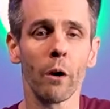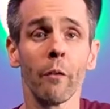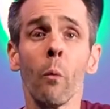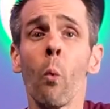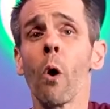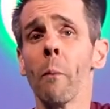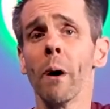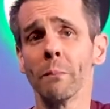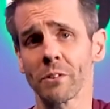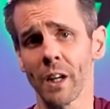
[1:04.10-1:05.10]
of a
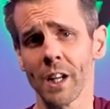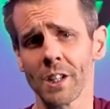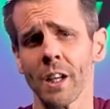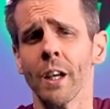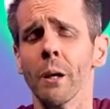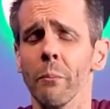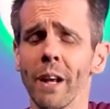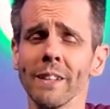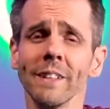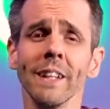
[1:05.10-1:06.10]
warm-up stretch
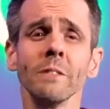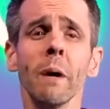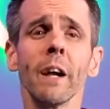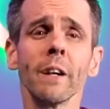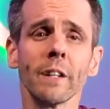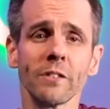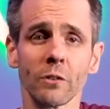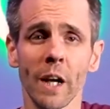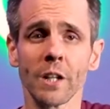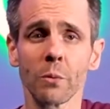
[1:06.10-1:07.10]
because it is better to
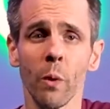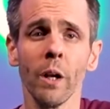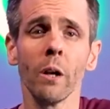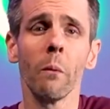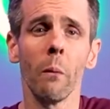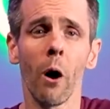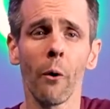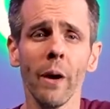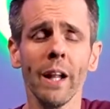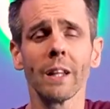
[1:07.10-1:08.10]
stretch when you're
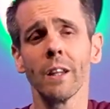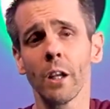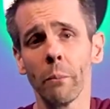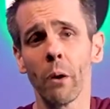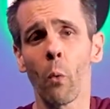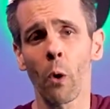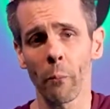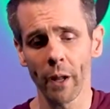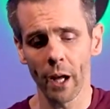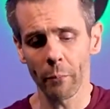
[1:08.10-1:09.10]
already a little bit
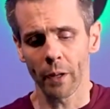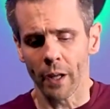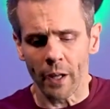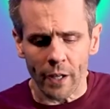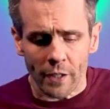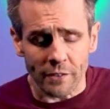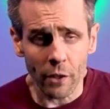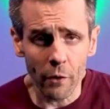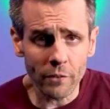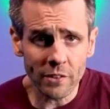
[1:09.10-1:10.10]
warmed up.
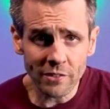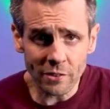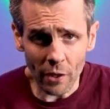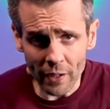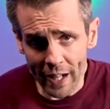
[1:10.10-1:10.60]
So to start